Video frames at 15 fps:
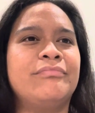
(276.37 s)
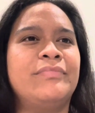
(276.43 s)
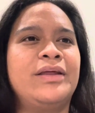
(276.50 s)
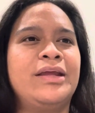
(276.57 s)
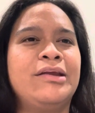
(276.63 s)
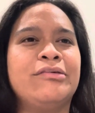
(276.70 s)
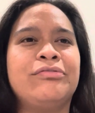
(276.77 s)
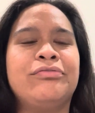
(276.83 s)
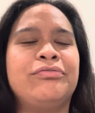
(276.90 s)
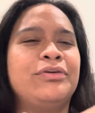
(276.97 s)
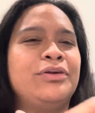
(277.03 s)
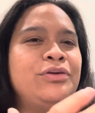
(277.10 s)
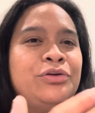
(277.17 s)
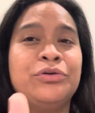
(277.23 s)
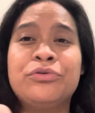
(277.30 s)
If
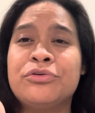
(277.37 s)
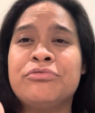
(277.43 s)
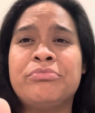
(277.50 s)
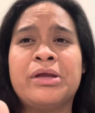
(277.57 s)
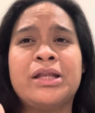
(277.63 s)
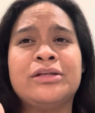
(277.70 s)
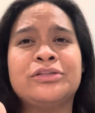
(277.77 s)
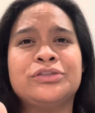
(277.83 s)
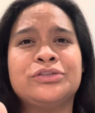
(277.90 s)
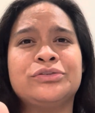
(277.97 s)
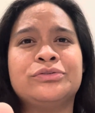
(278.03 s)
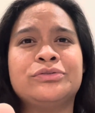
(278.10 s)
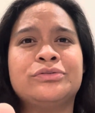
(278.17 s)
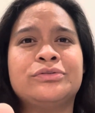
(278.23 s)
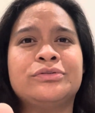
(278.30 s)
you have been
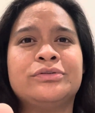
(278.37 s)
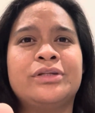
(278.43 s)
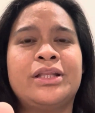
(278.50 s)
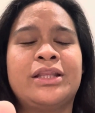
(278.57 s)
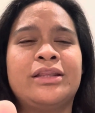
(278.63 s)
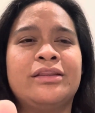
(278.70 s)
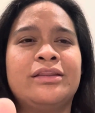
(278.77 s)
to